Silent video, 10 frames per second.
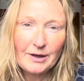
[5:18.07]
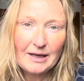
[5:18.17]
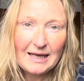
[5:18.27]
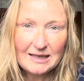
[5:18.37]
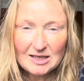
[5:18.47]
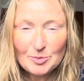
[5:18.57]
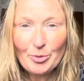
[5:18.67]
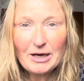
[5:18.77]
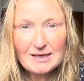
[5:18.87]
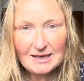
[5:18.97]

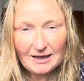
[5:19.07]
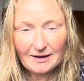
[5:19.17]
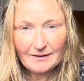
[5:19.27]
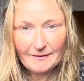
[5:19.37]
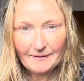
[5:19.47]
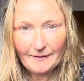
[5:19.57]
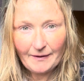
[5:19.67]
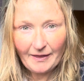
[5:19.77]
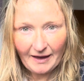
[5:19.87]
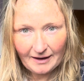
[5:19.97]
expressing
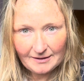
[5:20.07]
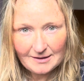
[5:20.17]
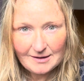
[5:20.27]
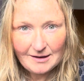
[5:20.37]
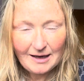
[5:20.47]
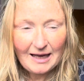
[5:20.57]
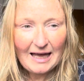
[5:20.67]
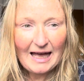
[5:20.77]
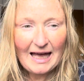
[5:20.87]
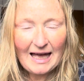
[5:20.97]
things.
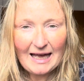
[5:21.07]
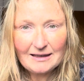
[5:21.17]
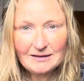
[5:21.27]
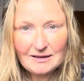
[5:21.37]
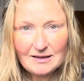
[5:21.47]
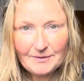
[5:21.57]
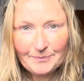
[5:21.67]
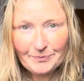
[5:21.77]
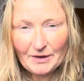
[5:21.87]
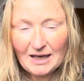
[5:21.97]
And
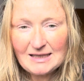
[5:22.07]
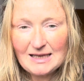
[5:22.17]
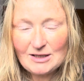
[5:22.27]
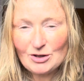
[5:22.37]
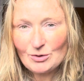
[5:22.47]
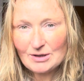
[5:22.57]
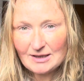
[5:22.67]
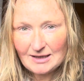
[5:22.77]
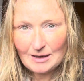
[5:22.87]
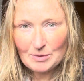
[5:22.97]
I tend to use the
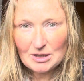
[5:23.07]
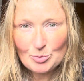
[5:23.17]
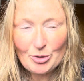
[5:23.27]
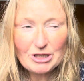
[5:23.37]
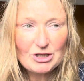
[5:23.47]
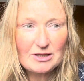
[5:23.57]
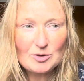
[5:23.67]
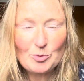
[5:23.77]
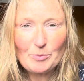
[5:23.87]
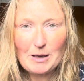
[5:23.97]
same expressions,
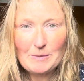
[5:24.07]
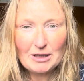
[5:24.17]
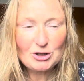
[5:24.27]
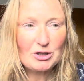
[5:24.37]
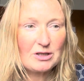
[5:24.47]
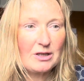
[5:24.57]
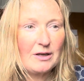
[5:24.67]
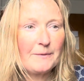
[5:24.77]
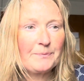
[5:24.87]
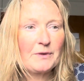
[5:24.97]
but maybe I should
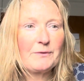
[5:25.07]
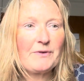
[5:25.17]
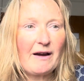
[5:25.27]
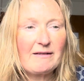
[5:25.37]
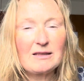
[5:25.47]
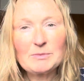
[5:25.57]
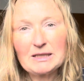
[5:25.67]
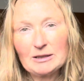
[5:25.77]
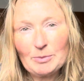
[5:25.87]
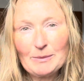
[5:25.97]
vary them a
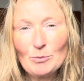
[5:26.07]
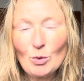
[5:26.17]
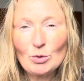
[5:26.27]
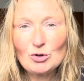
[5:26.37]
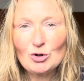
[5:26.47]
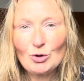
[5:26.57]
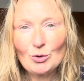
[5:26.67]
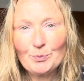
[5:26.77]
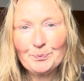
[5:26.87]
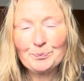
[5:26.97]
little bit more
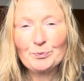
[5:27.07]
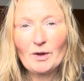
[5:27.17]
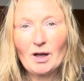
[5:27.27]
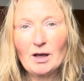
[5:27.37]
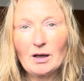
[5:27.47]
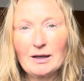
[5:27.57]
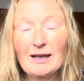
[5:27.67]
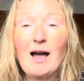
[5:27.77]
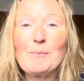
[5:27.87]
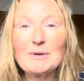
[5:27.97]
to uh,
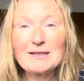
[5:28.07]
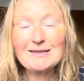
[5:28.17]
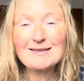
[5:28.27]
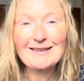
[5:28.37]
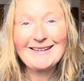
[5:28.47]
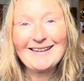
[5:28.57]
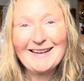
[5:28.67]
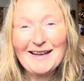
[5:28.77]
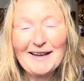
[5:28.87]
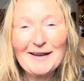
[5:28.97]
encompass
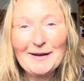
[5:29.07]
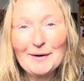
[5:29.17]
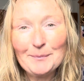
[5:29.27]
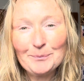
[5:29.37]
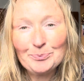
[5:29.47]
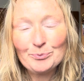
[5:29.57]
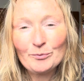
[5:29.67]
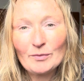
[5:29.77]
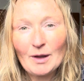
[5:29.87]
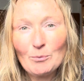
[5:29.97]
um,
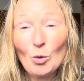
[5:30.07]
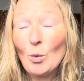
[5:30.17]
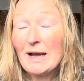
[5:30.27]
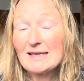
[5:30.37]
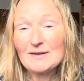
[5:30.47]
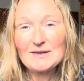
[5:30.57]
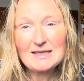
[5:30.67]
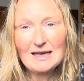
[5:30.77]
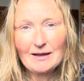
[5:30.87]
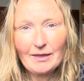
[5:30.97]
more ways of
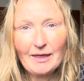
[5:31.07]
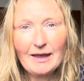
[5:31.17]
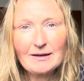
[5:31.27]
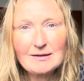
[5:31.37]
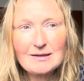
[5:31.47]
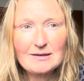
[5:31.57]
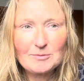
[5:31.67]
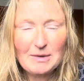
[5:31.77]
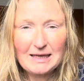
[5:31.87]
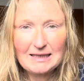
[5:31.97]
seeing things
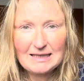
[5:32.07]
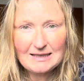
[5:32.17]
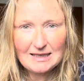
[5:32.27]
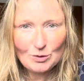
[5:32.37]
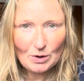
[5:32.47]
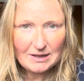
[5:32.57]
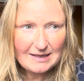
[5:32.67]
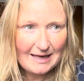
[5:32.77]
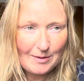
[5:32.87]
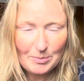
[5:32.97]
to make it easier to
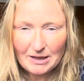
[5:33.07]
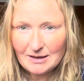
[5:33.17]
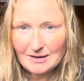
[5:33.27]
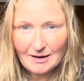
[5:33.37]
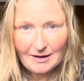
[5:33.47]
understand because